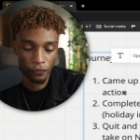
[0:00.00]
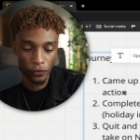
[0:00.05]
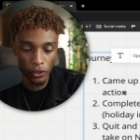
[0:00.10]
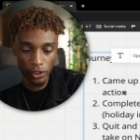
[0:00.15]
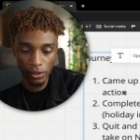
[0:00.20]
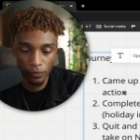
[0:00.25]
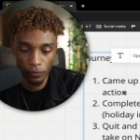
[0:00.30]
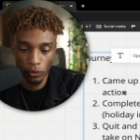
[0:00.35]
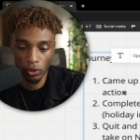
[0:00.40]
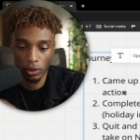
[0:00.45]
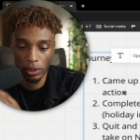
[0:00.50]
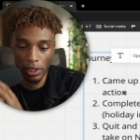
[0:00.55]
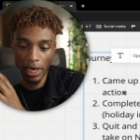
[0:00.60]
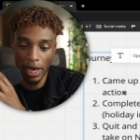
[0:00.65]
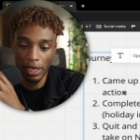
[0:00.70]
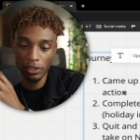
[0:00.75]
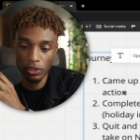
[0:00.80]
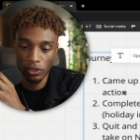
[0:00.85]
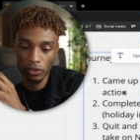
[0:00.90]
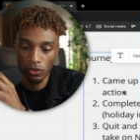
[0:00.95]
first of all, it
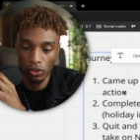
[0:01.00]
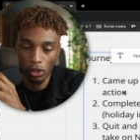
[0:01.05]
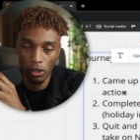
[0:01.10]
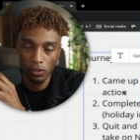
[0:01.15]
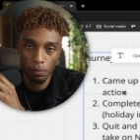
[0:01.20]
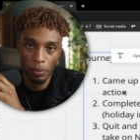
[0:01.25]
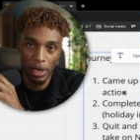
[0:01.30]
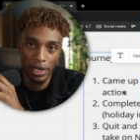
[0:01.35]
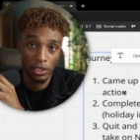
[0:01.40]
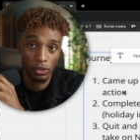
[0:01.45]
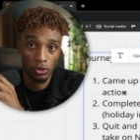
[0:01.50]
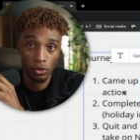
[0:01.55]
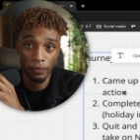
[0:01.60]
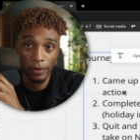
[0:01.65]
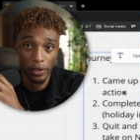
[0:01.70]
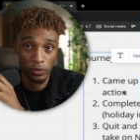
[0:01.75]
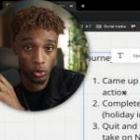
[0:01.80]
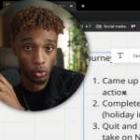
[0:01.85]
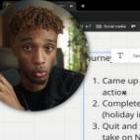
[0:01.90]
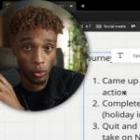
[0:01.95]
actually starts back in
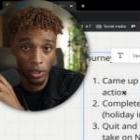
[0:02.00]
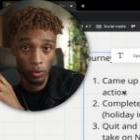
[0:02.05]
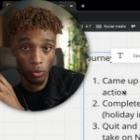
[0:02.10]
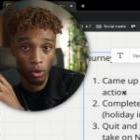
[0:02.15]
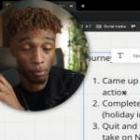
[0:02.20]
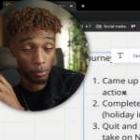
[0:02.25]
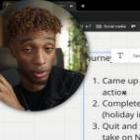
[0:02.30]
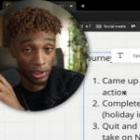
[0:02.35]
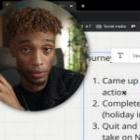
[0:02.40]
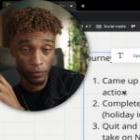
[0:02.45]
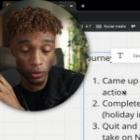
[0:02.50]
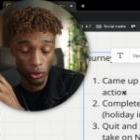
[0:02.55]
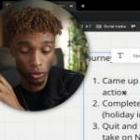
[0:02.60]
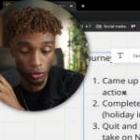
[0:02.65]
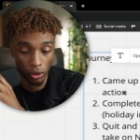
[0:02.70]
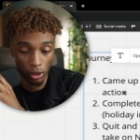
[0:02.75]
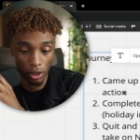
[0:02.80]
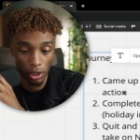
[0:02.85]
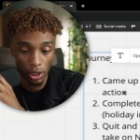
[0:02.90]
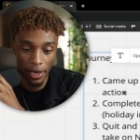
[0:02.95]
2021, believe it or
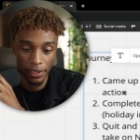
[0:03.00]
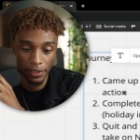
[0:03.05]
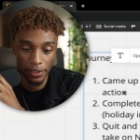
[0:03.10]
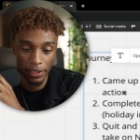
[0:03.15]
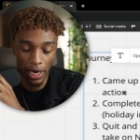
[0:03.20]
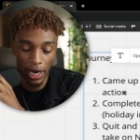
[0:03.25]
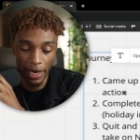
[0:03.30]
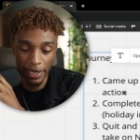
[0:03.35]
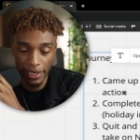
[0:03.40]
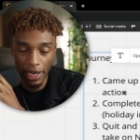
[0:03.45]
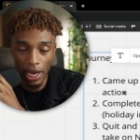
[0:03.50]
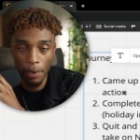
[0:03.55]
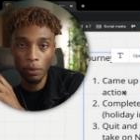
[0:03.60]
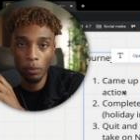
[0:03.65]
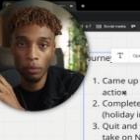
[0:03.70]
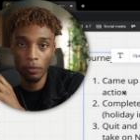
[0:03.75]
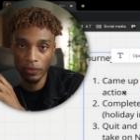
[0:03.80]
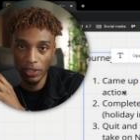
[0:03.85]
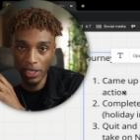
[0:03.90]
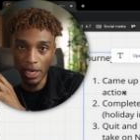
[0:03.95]
not. And I came up
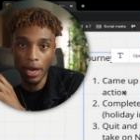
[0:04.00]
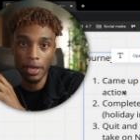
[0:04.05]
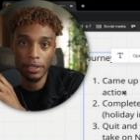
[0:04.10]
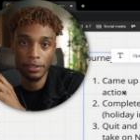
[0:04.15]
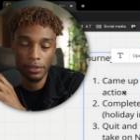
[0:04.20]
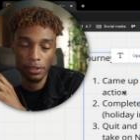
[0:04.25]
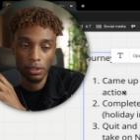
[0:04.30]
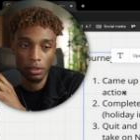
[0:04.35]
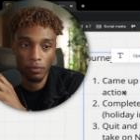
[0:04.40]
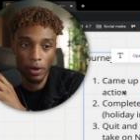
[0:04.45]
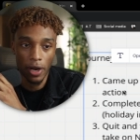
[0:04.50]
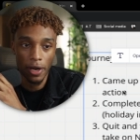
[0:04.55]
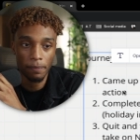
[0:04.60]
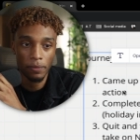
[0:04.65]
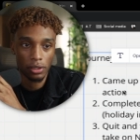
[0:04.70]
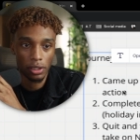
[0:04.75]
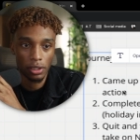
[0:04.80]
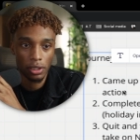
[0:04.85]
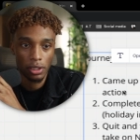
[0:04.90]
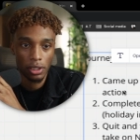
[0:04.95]
with the idea, right?
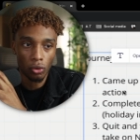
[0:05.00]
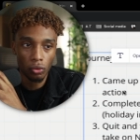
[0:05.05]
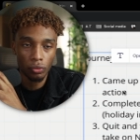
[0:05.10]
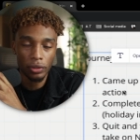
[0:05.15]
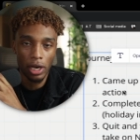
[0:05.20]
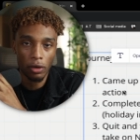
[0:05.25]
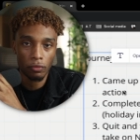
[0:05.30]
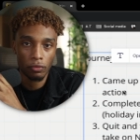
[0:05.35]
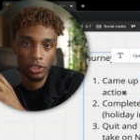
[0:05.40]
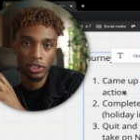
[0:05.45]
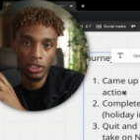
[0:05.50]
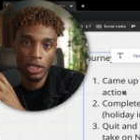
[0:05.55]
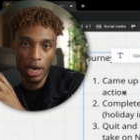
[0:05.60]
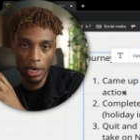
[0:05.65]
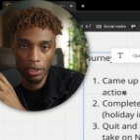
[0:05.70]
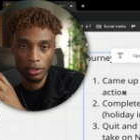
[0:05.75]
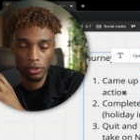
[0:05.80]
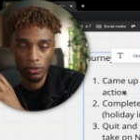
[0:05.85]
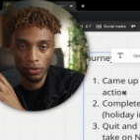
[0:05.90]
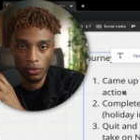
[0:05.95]
That cold outreach
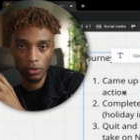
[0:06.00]
kind of